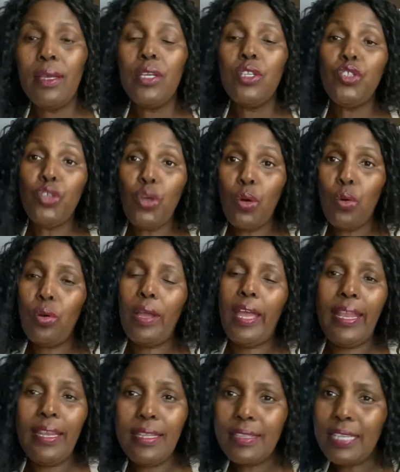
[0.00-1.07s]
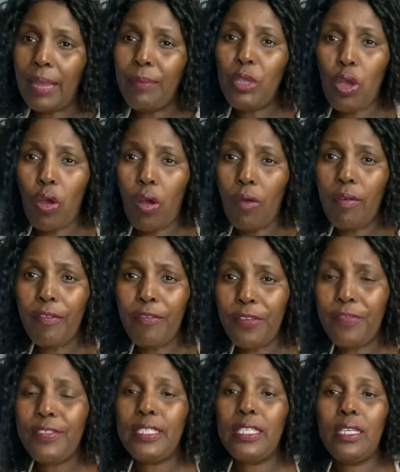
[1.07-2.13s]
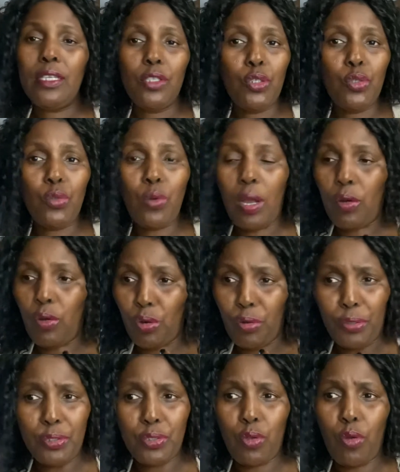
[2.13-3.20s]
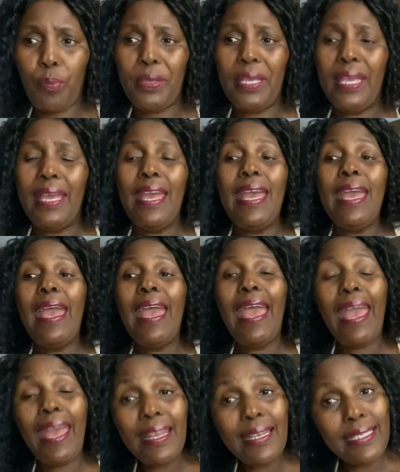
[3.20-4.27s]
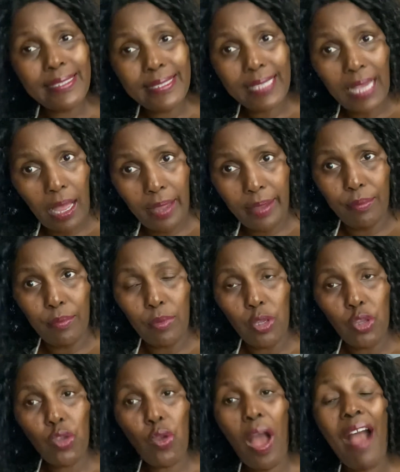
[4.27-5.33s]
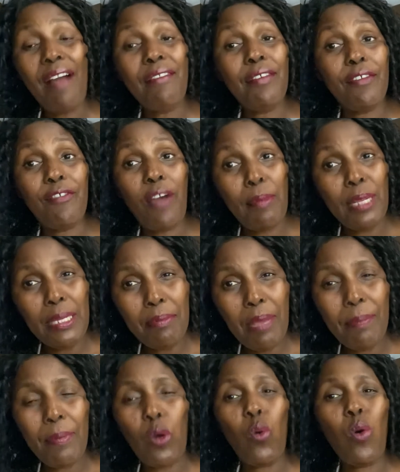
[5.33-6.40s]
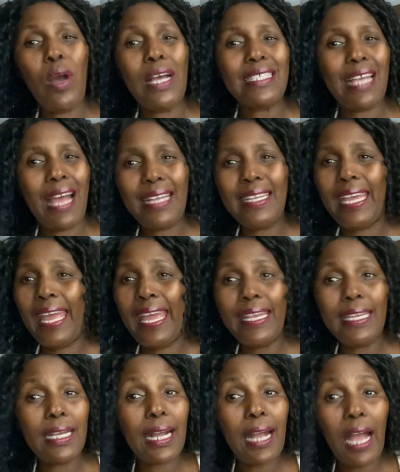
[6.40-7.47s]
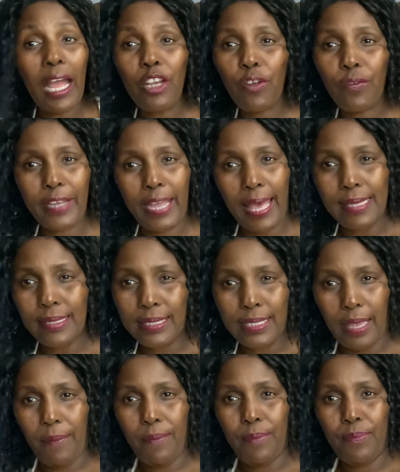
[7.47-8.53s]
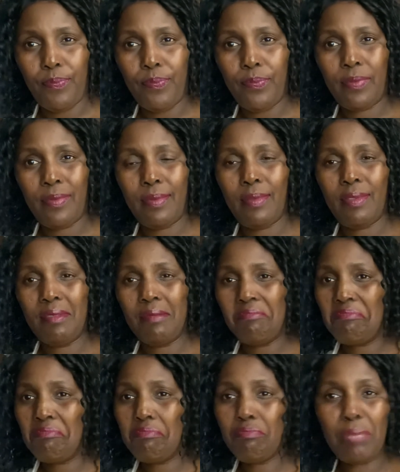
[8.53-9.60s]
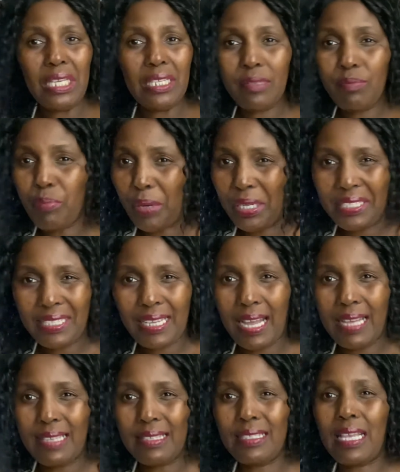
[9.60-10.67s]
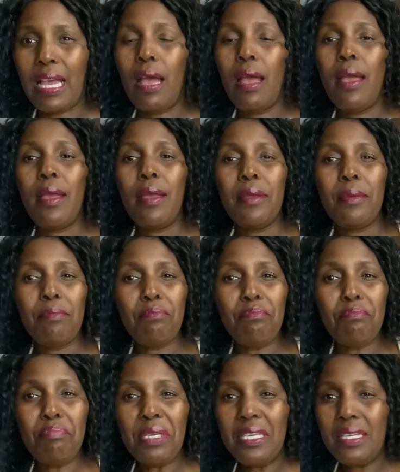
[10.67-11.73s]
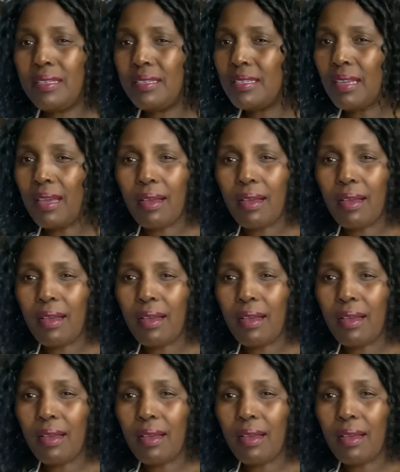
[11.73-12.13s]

Though anytime you're over 50, do a colonoscopy. Anytime you have a family member who has had any kind of cancer, be it breast cancer, be it